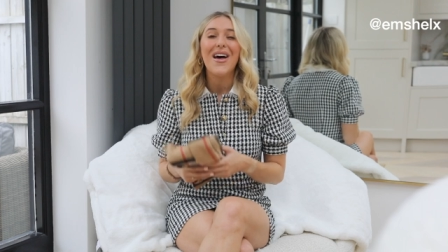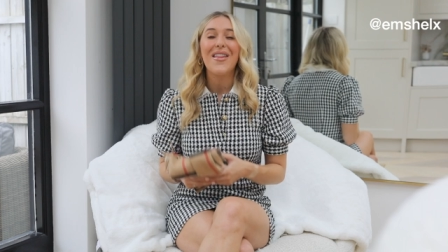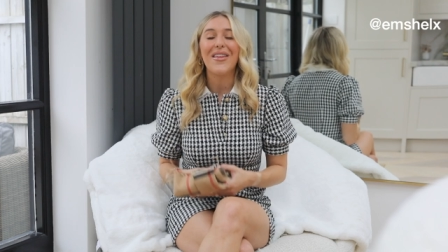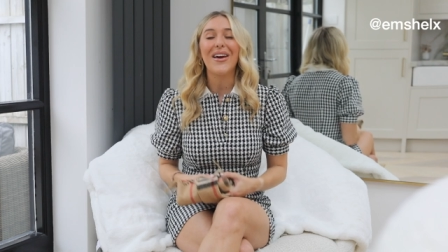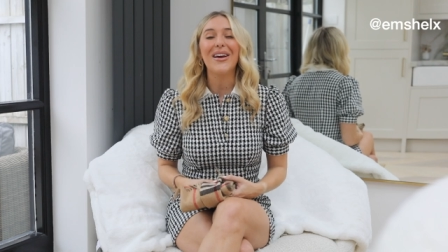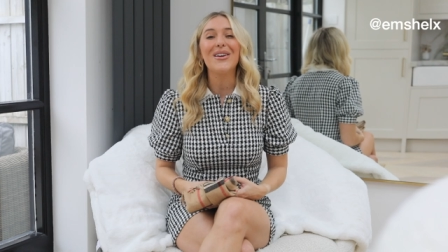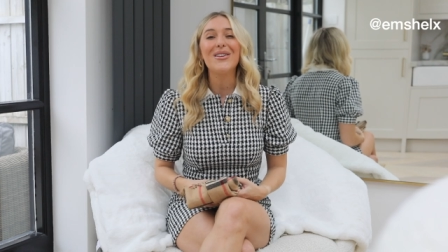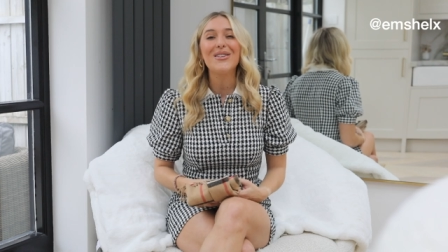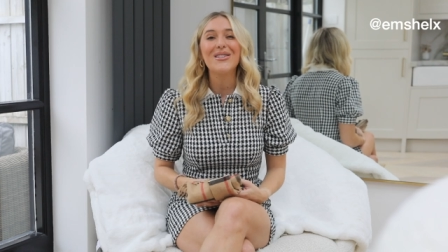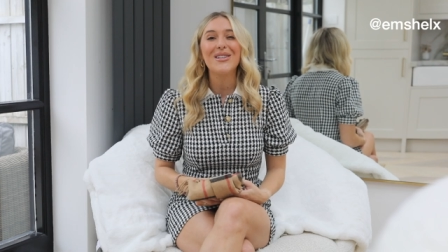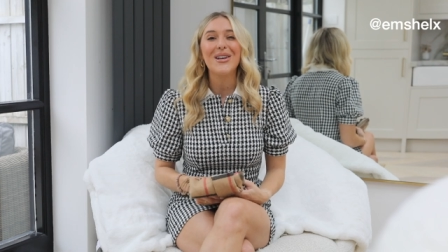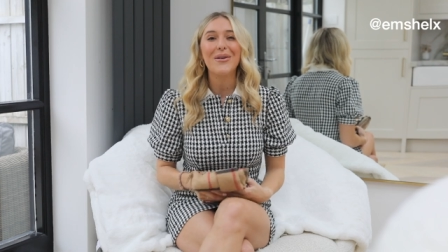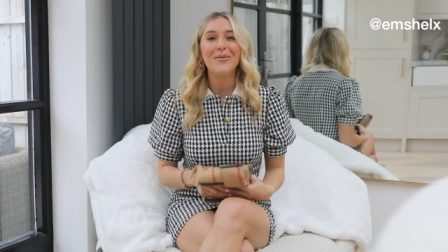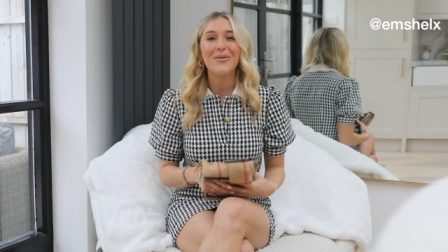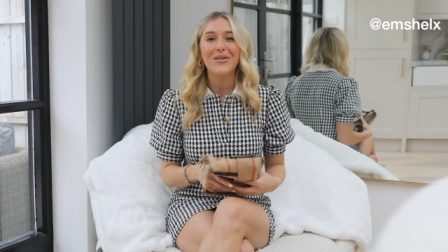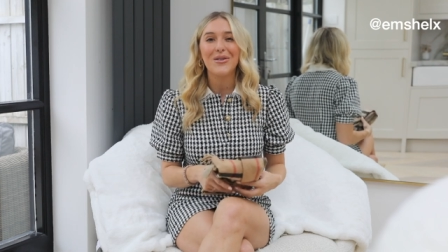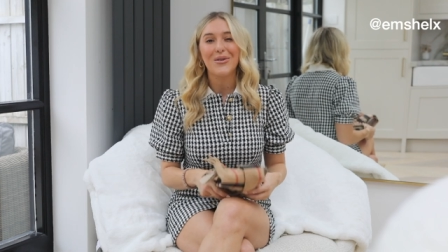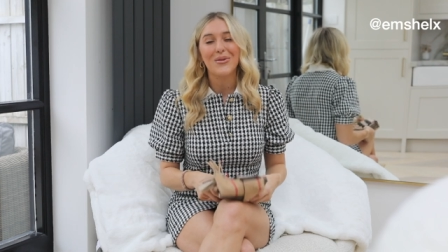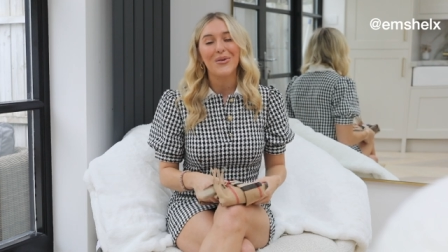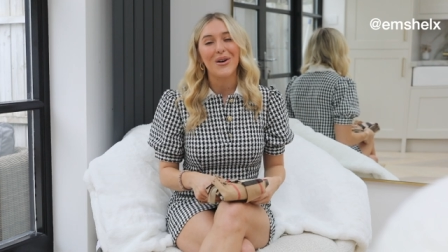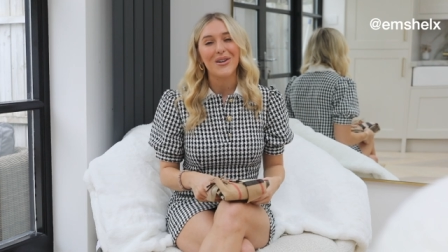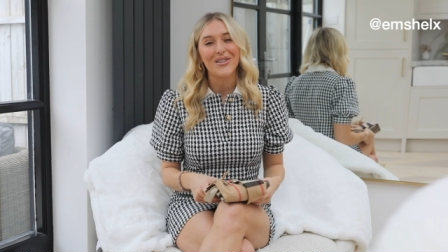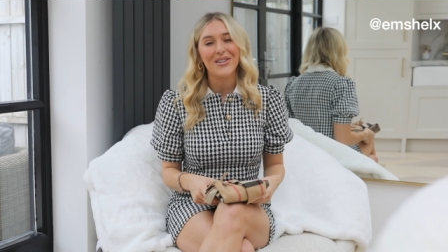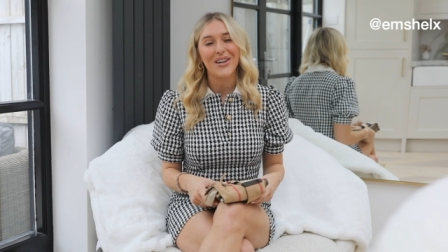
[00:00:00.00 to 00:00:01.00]
Thank you so much
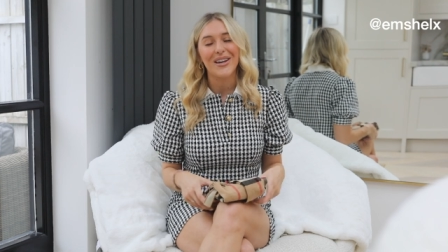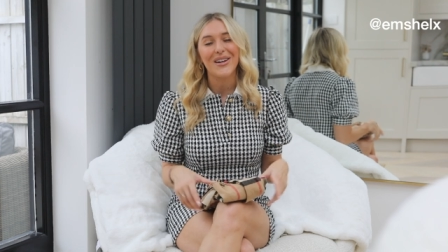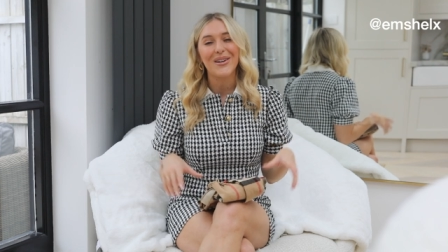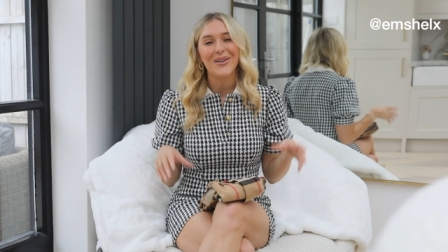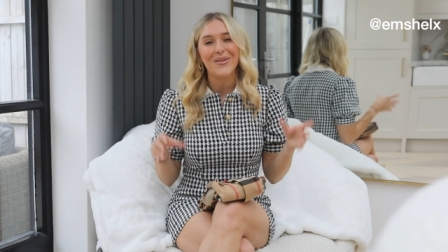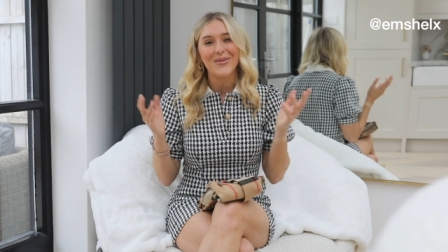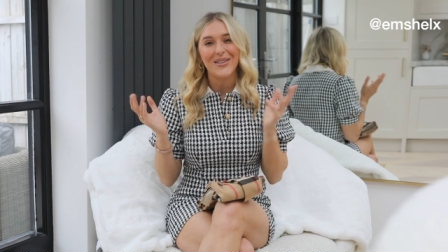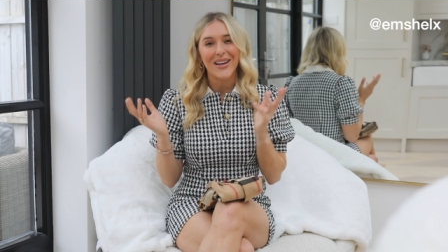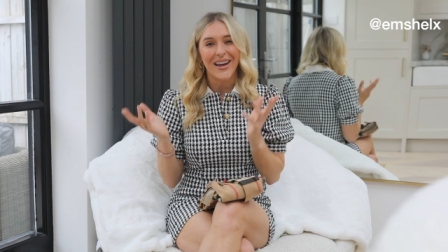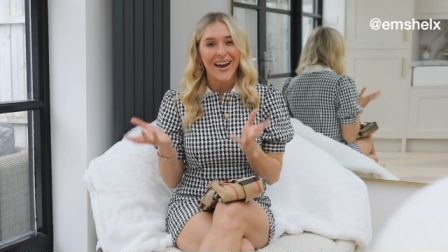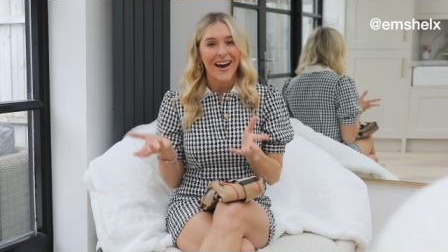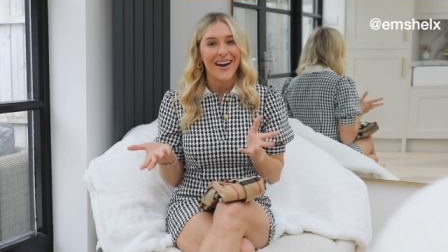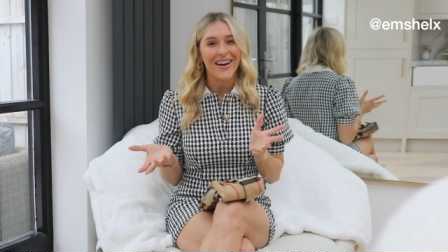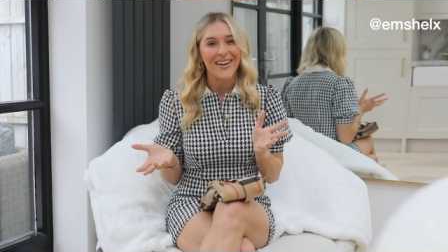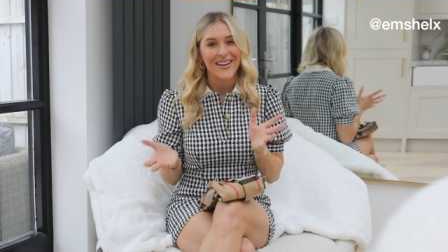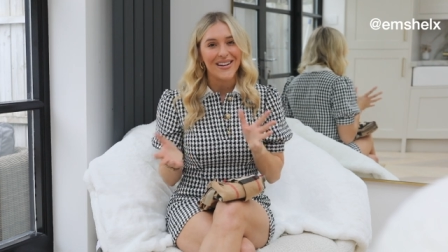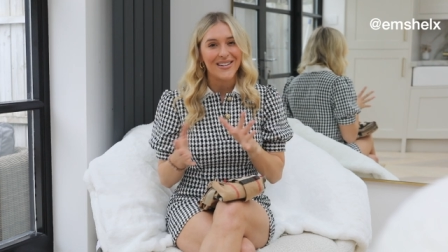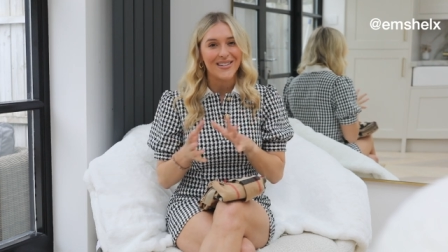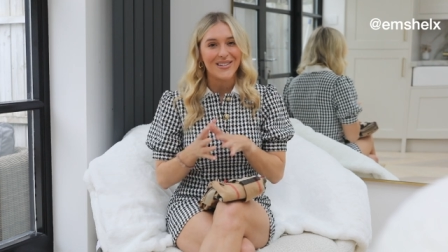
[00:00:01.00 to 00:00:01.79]
for watching. Come say hi on